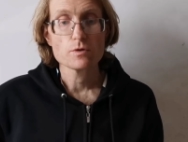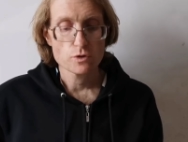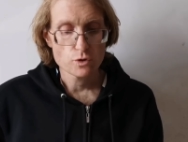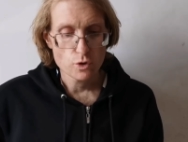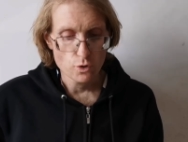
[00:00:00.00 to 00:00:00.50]

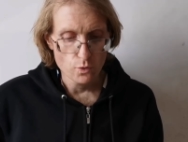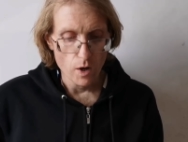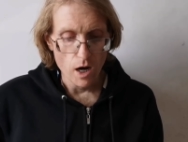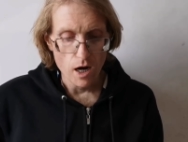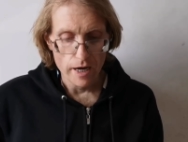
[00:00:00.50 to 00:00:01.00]
was too
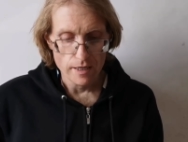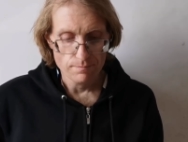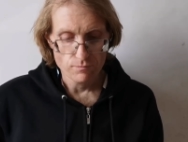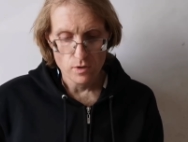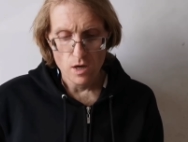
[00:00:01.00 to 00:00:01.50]
high,
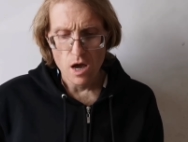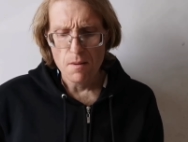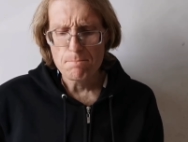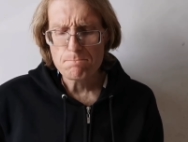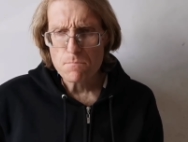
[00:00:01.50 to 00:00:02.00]

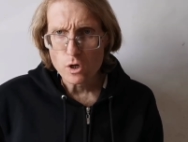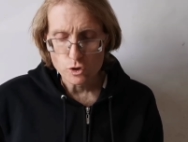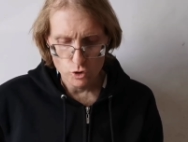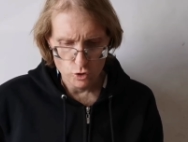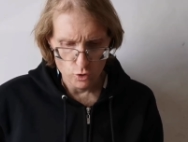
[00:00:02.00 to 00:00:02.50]

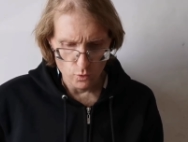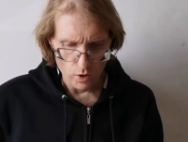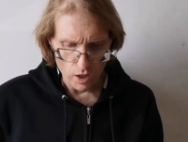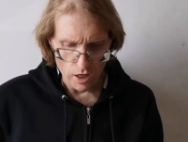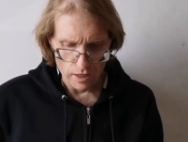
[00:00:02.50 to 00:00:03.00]
much too
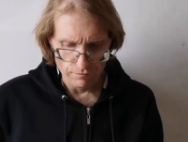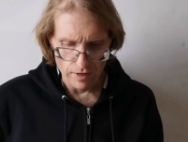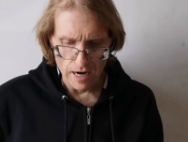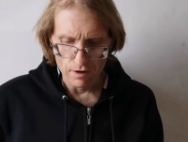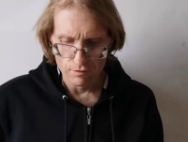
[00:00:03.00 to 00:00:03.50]
high for
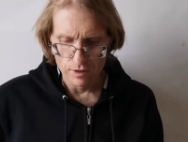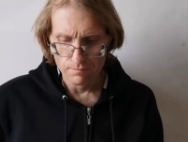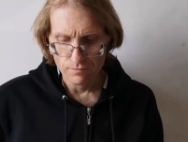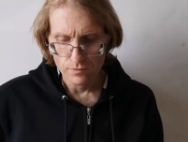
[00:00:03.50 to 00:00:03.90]
Harry.